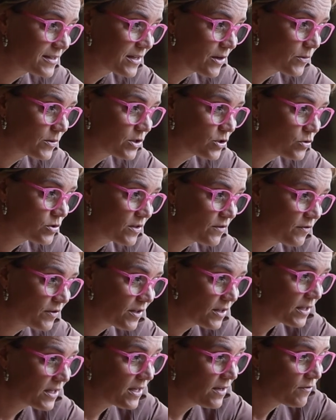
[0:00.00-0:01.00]
I would do
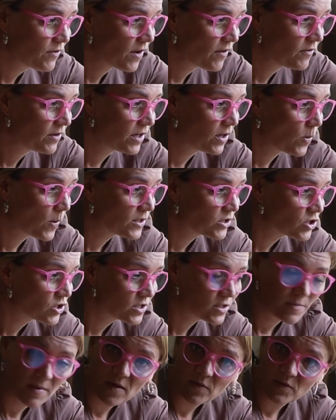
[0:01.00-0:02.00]
differently. If you have any
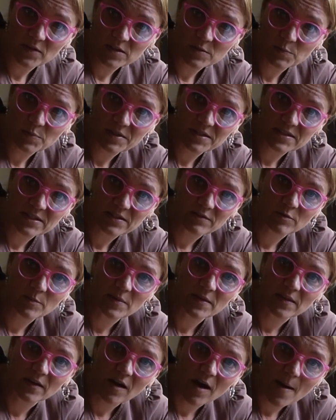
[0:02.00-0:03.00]
questions about this, please leave them
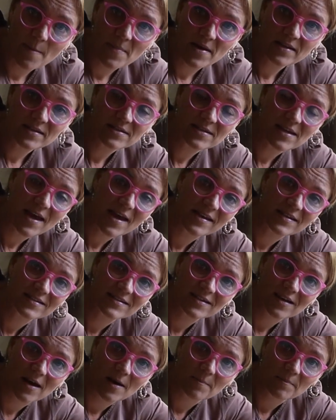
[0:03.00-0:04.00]
in the comments, and
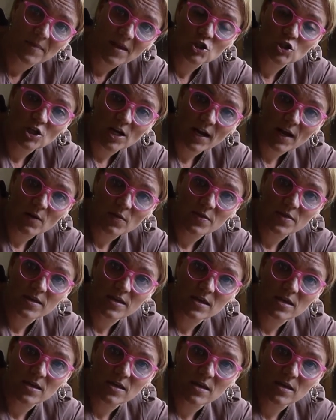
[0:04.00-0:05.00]
check out
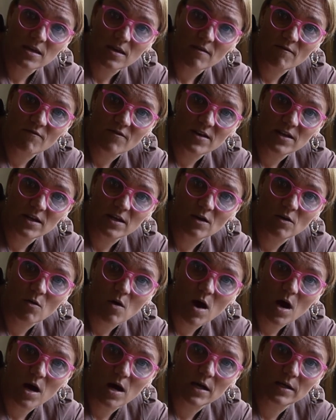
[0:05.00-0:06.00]
the video
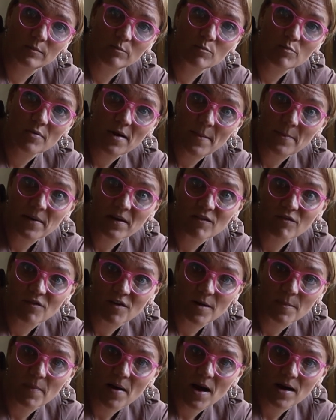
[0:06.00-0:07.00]
on prepping for
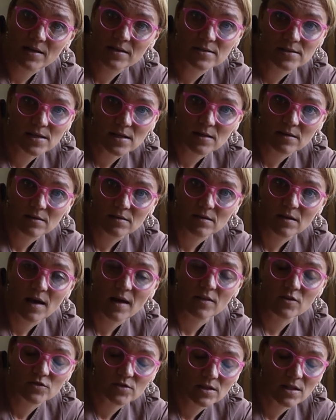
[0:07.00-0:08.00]
epoxy.
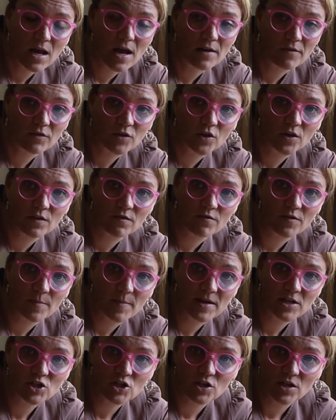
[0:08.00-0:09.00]
There's a lot of good
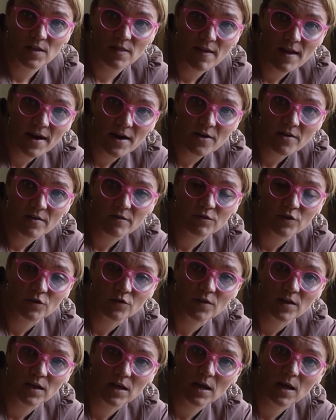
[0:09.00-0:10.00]
information in there if you're
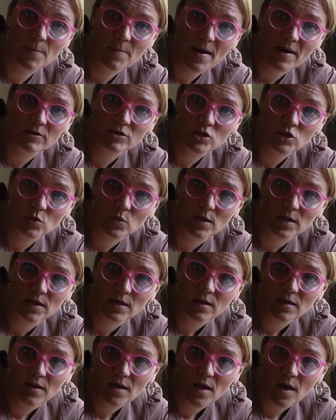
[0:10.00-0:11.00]
thinking about doing
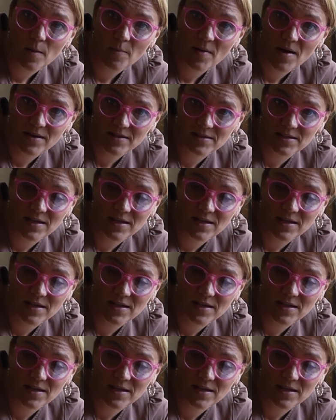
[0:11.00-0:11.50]
epoxy